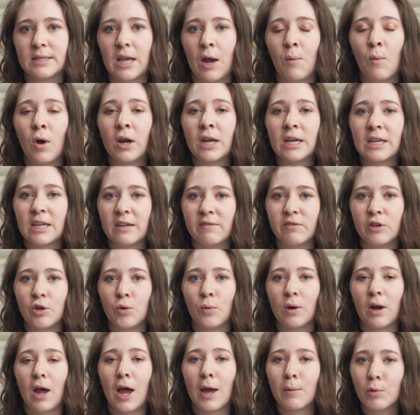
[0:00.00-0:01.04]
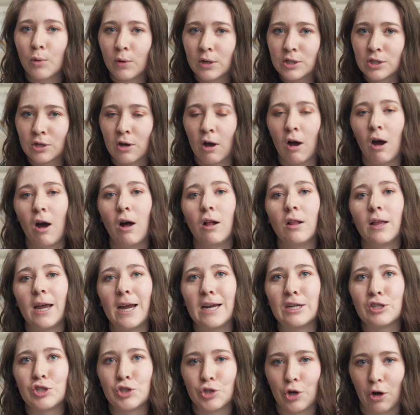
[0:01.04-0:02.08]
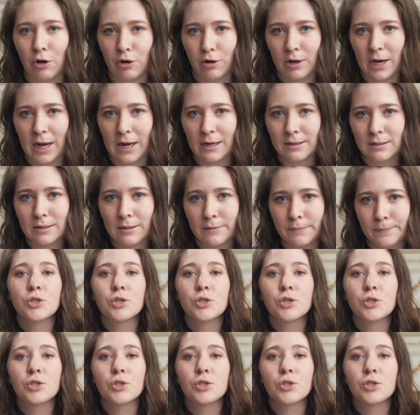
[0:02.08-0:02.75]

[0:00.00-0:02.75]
I wanna give you what I'm going to call a starter kit.